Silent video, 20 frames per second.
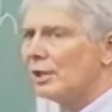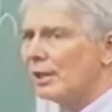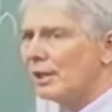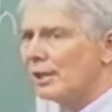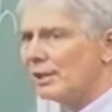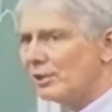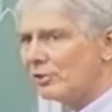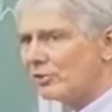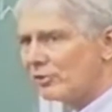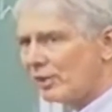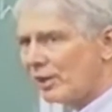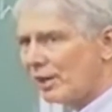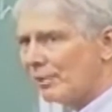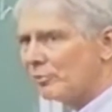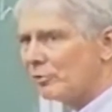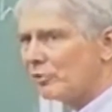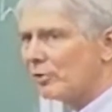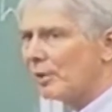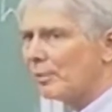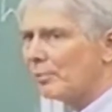and each
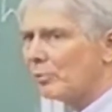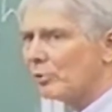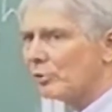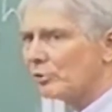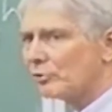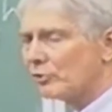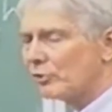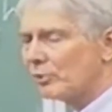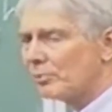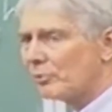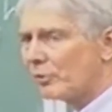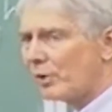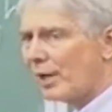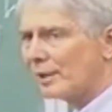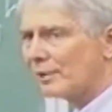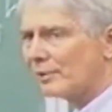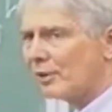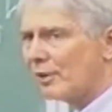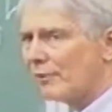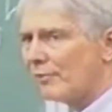time step we'll
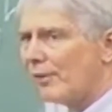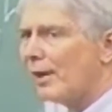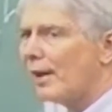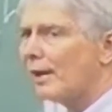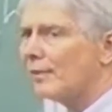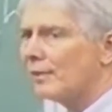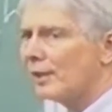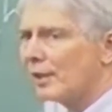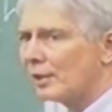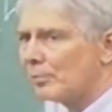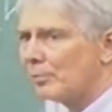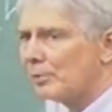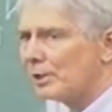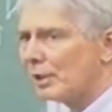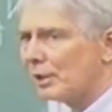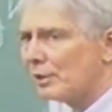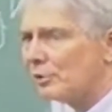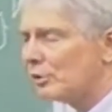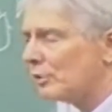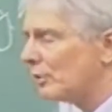subtract off that, and that'll
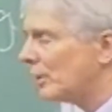be our new